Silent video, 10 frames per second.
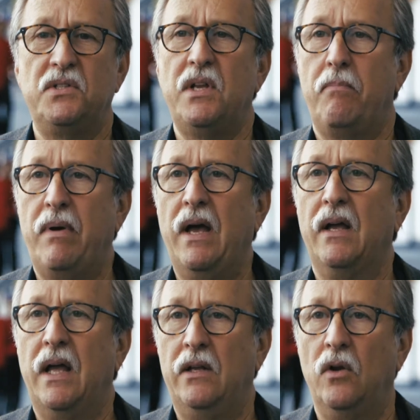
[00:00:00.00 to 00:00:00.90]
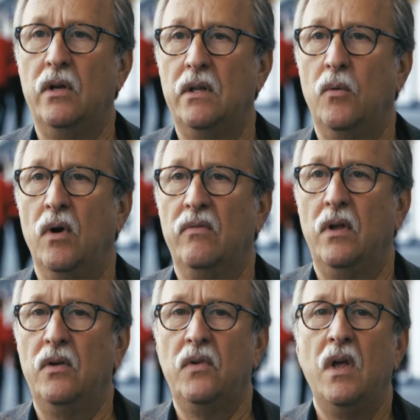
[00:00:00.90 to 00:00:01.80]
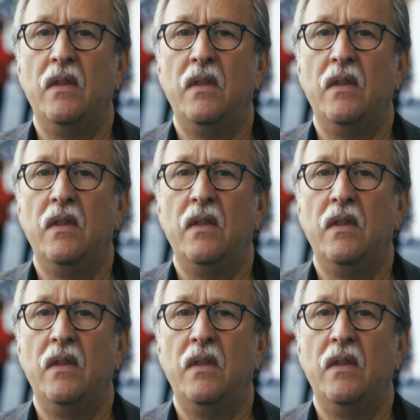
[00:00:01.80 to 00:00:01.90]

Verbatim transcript: to step back and look at their workflows.